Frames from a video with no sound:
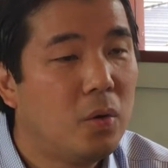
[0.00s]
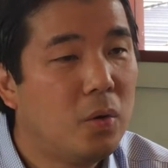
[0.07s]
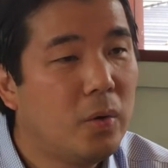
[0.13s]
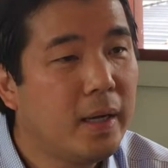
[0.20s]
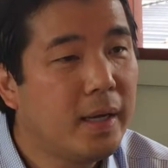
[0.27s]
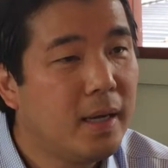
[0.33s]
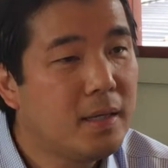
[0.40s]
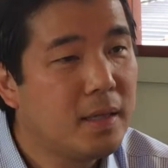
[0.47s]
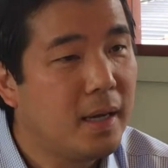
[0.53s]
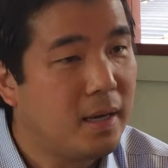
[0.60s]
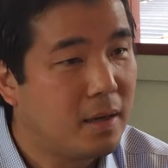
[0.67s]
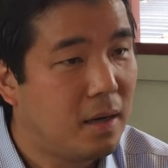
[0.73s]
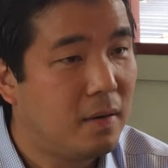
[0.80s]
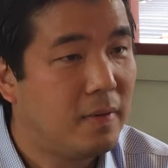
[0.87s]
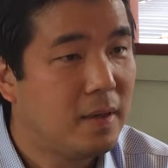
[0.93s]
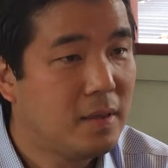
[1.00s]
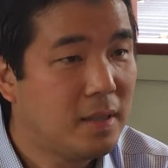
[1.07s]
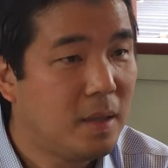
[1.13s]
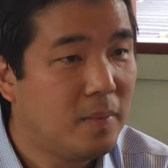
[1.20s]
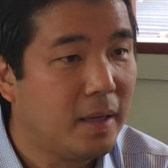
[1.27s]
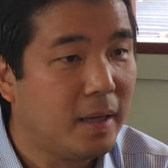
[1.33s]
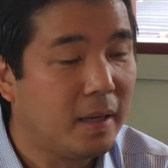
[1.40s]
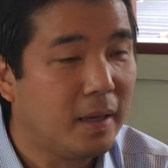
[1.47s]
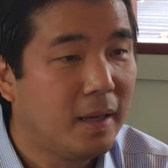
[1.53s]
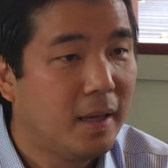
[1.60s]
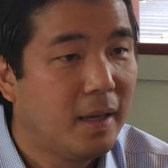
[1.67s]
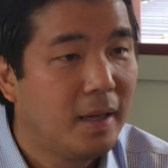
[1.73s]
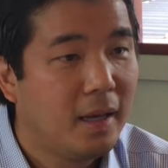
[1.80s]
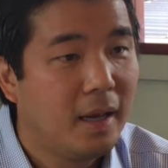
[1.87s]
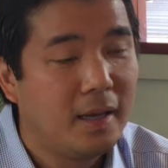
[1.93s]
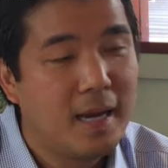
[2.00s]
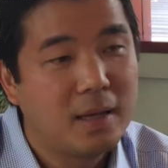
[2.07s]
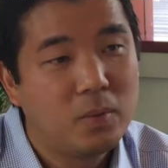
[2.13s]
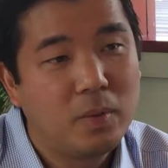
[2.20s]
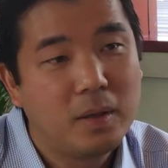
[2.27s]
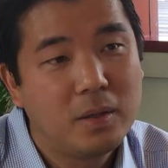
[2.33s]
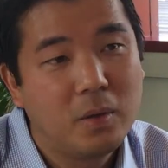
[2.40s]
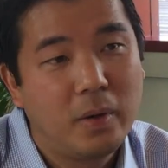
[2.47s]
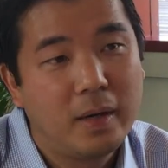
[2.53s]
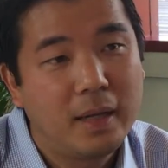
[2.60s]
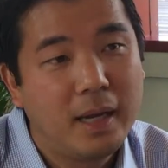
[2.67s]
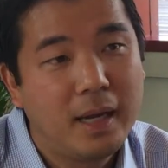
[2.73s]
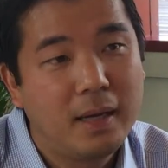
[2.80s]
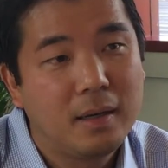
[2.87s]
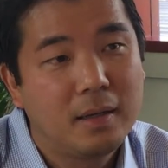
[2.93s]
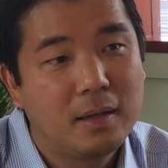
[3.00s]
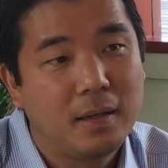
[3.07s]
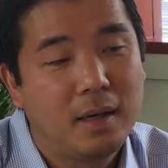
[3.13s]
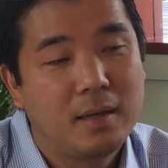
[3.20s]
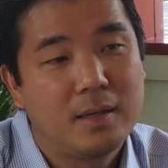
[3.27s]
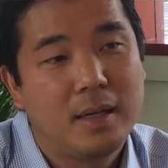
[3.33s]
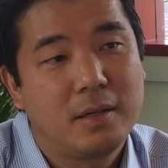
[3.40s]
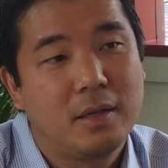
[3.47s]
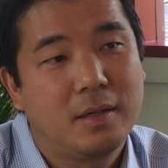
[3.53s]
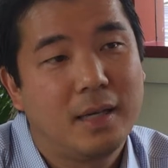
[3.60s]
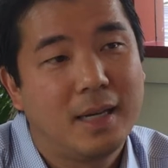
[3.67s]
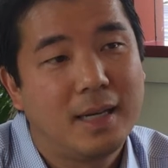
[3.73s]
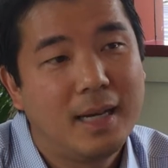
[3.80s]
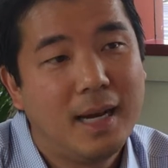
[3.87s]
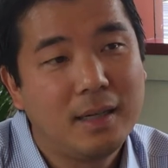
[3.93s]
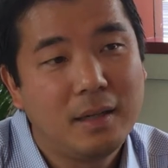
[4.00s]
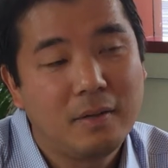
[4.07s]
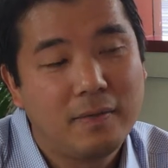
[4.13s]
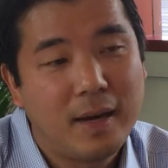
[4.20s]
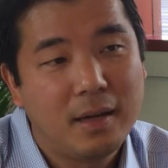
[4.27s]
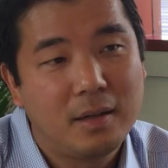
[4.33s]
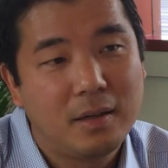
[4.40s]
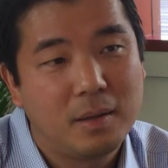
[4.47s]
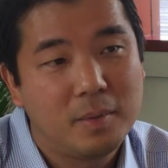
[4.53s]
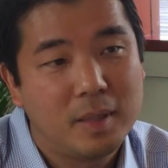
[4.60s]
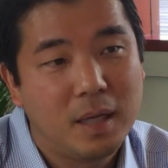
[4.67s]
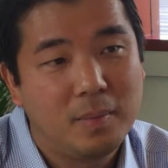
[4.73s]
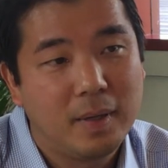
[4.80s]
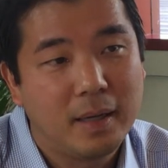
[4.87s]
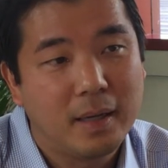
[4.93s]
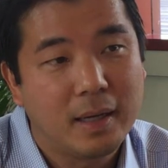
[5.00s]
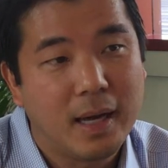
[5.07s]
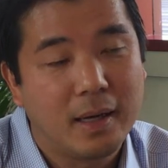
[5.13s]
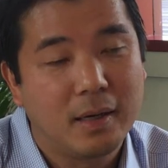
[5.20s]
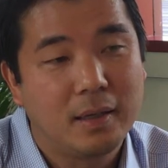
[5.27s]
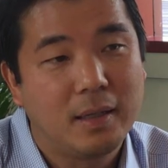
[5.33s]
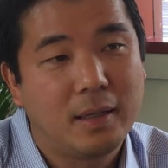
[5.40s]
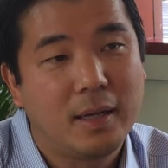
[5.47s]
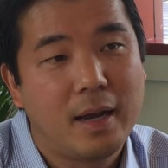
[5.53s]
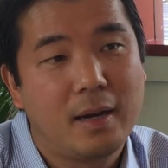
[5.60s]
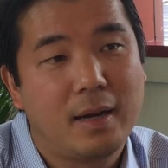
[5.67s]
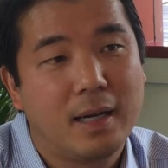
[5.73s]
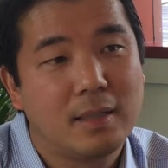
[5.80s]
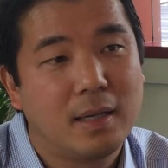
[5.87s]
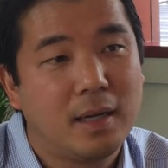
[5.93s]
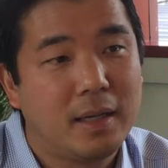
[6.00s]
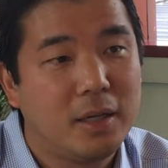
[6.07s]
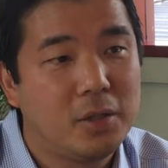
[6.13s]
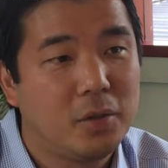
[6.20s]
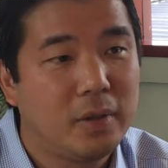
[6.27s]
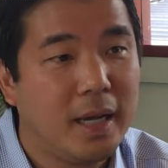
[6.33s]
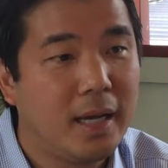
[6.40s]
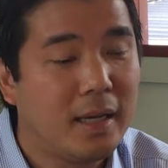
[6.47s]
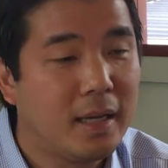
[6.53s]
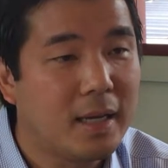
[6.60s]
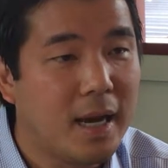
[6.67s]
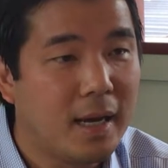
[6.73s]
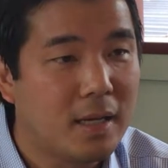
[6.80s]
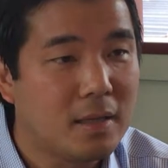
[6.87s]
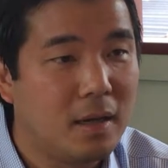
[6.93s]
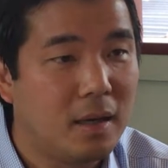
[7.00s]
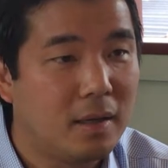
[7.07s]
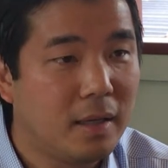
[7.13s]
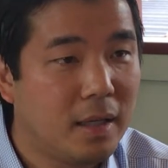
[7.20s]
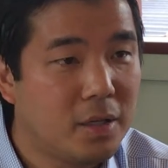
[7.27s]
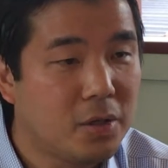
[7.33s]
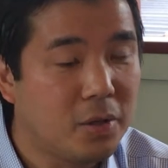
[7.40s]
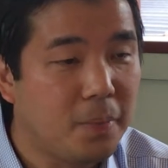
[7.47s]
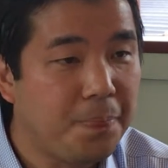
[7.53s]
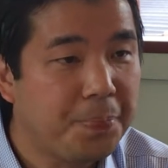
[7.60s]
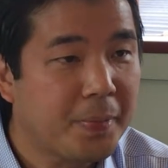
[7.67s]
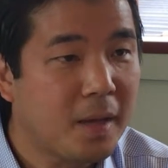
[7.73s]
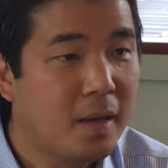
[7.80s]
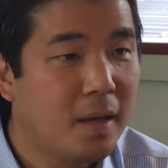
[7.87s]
Who is a covered sibling? In Act 128, the legislature did not define the term sibling, and the DLIR has not issued any guidance on the issue.